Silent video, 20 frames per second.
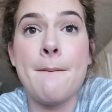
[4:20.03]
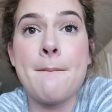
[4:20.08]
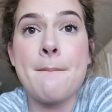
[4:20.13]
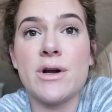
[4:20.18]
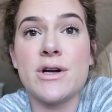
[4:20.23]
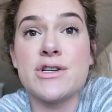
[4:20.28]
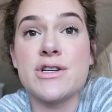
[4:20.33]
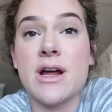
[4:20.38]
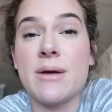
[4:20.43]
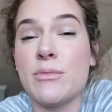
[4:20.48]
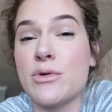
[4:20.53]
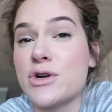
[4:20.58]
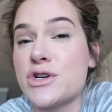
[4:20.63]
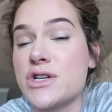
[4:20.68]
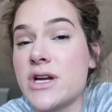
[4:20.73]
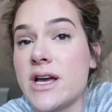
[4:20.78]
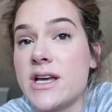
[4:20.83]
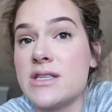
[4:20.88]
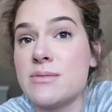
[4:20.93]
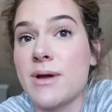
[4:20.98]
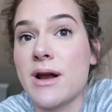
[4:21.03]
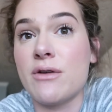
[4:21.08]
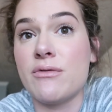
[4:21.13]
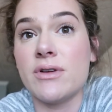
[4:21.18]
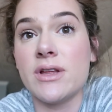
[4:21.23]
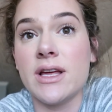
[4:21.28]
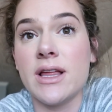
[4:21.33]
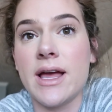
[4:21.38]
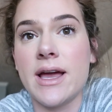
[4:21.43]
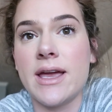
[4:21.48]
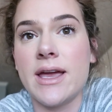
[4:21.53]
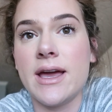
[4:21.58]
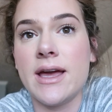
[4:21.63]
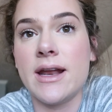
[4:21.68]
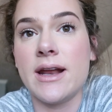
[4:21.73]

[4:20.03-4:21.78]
I want to try more shades, but I really like it,